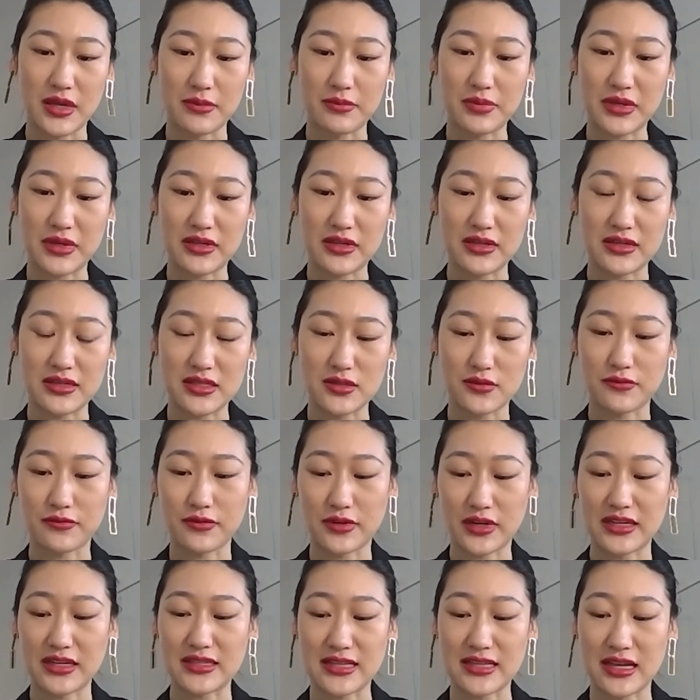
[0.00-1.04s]
Because,
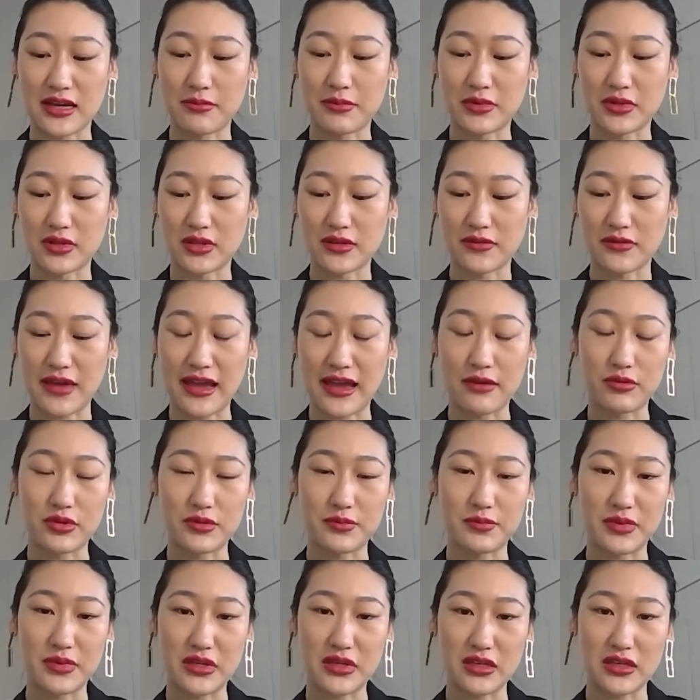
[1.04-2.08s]
for example, if I
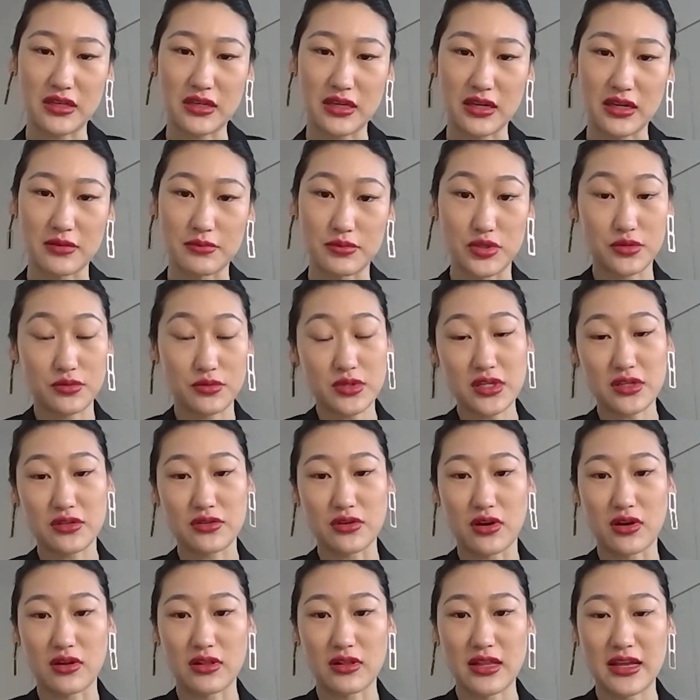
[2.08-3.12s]
would be Judy
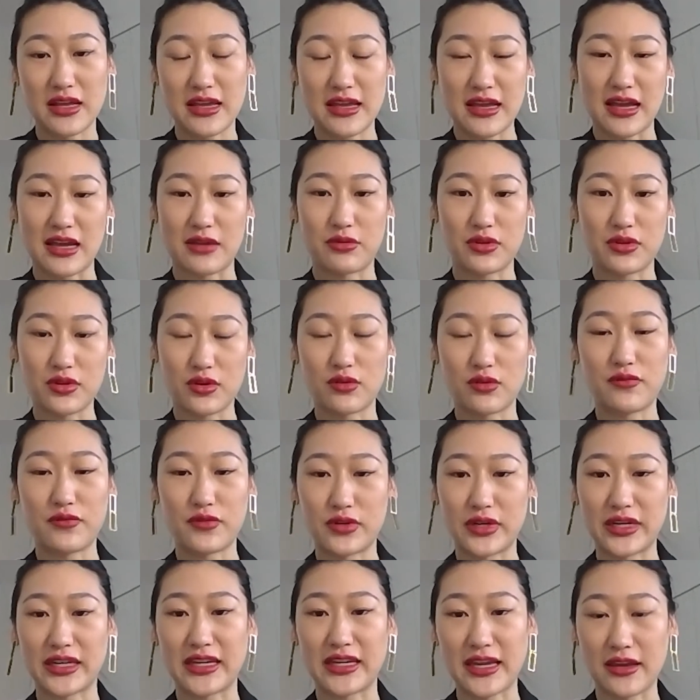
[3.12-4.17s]
Doll, I would go
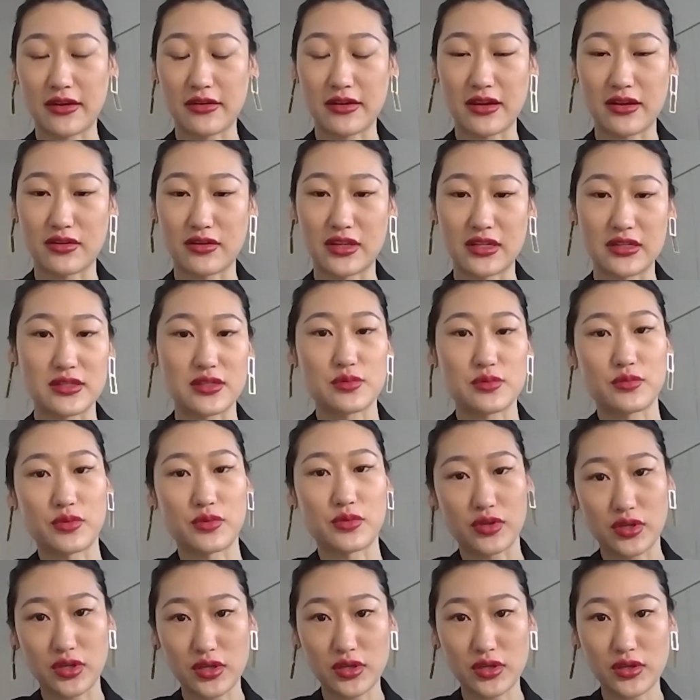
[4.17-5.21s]
for a KOL that is
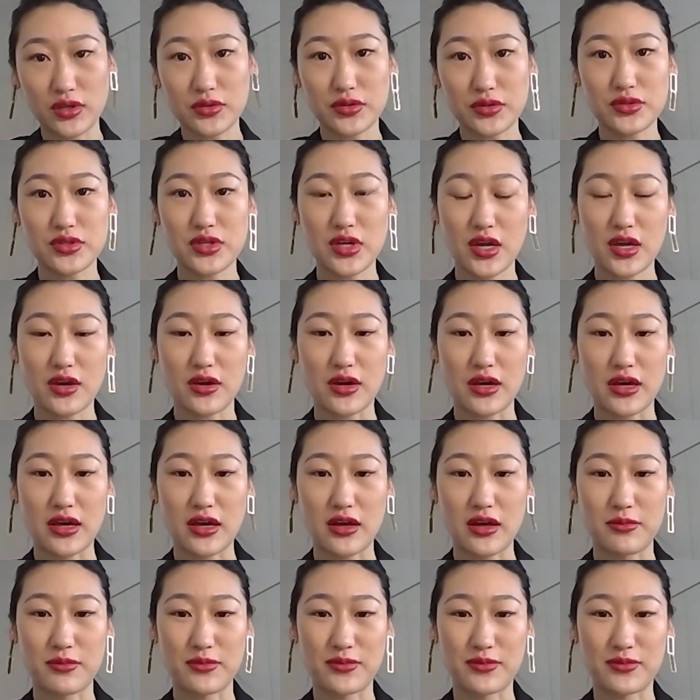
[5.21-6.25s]
more cute
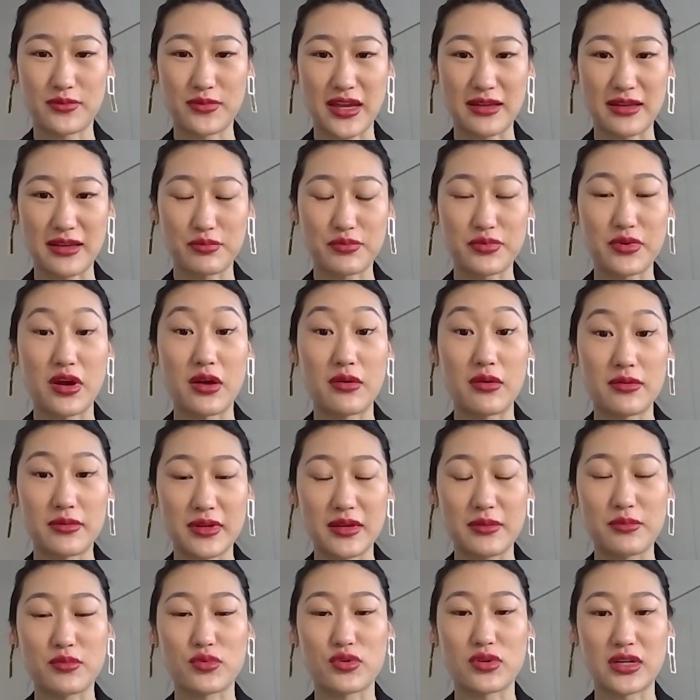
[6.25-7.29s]
and
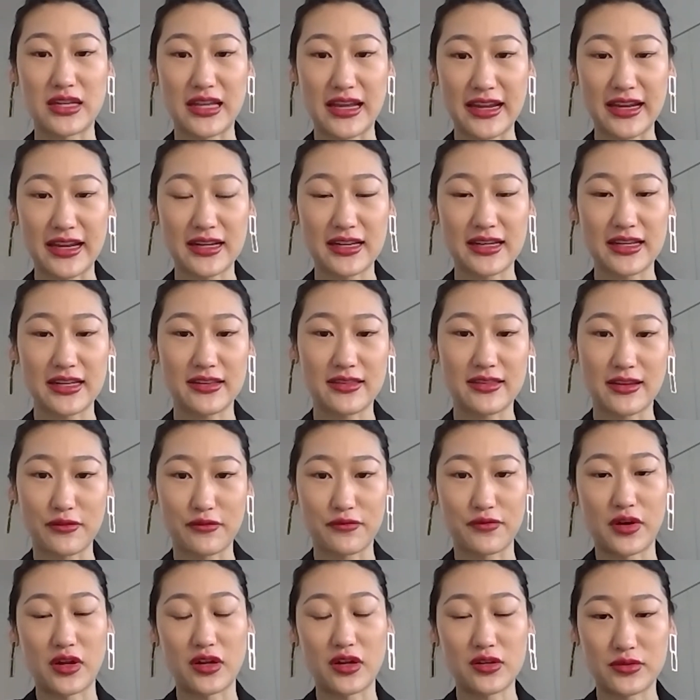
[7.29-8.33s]
probably more likely
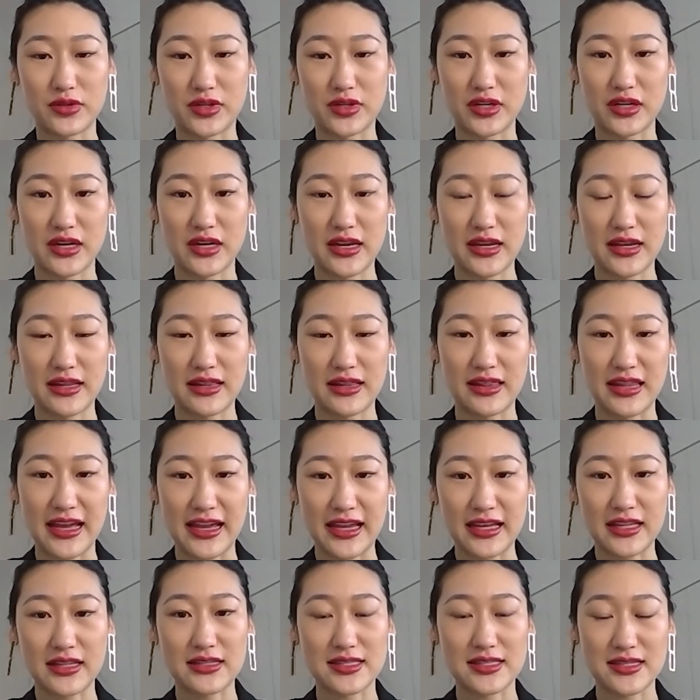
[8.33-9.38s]
their follower
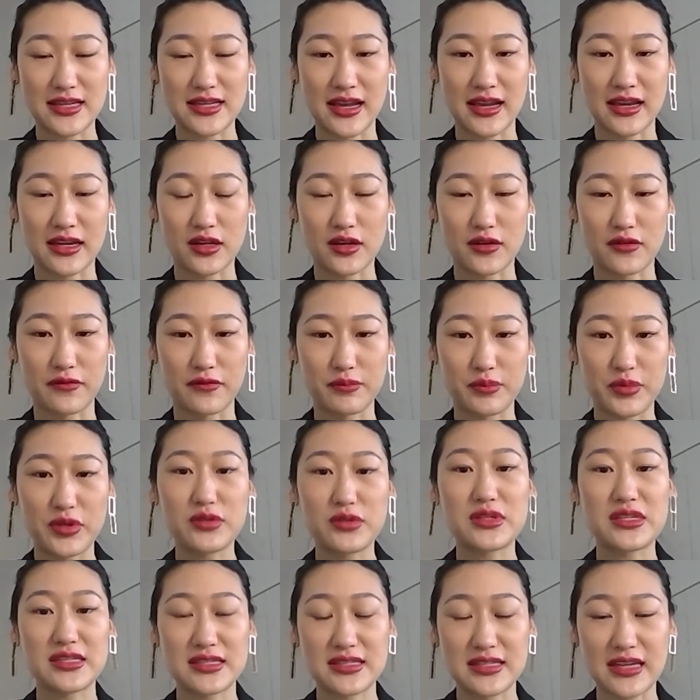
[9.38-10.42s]
like this kind of
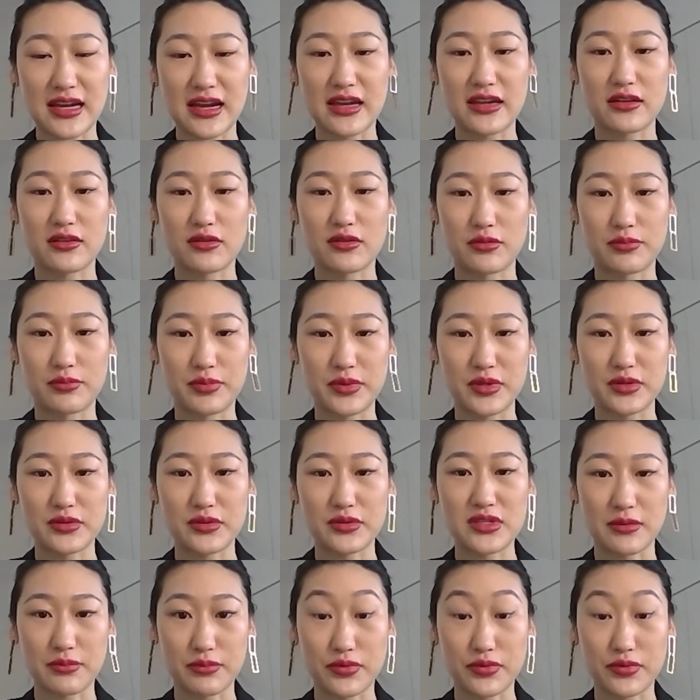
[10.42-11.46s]
beauty style or
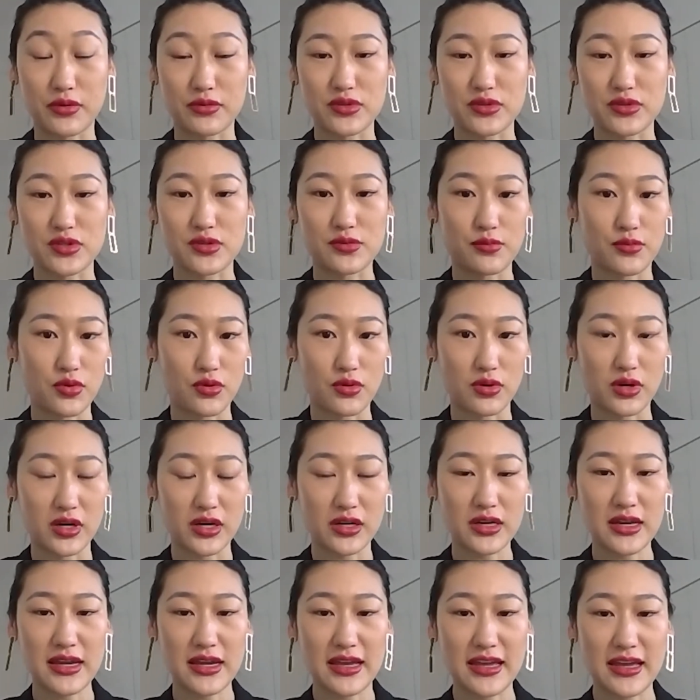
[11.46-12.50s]
beauty approach
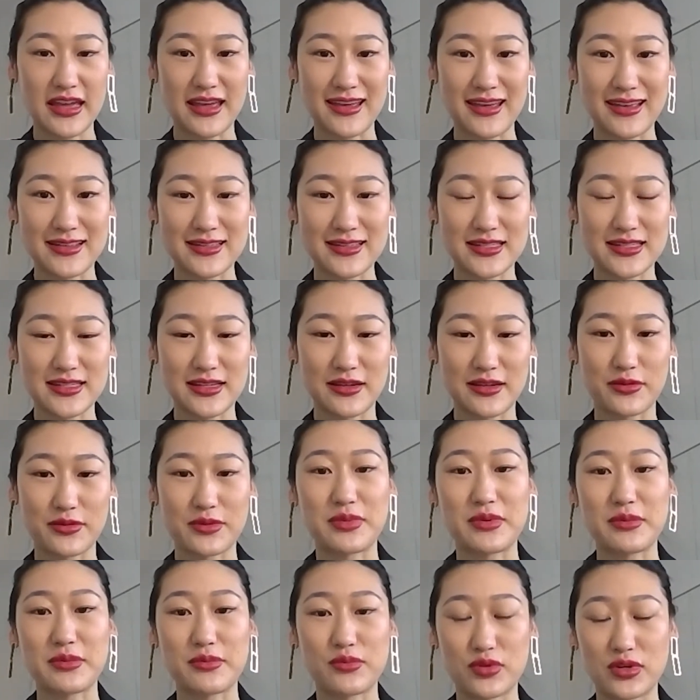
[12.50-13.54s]
more, and they would
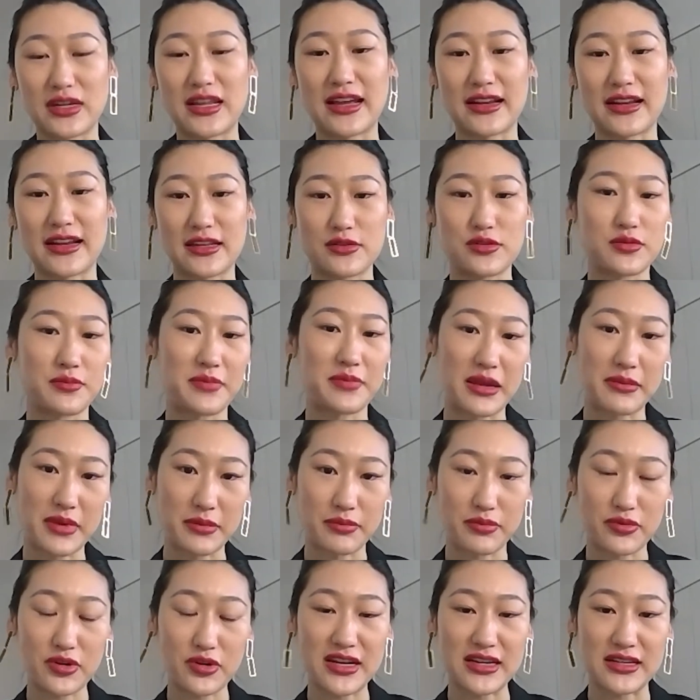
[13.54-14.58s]
be more likely to buy my
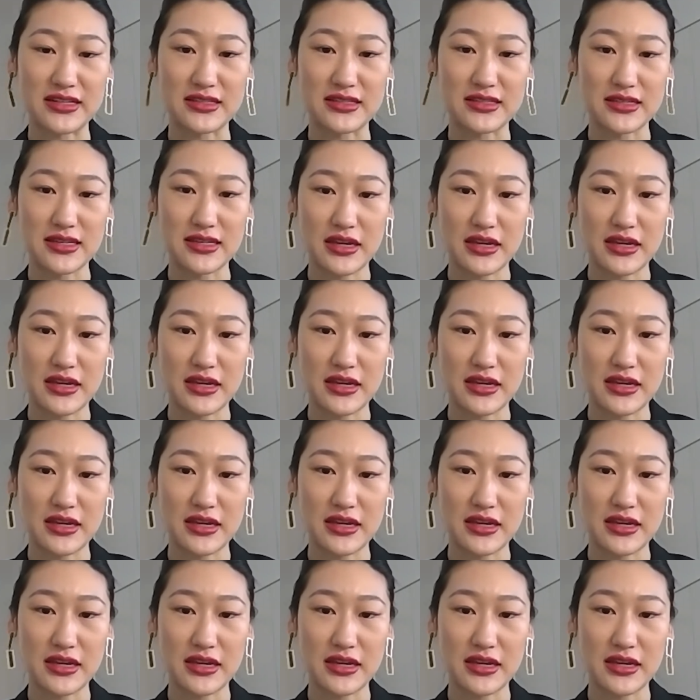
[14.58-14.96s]
brand.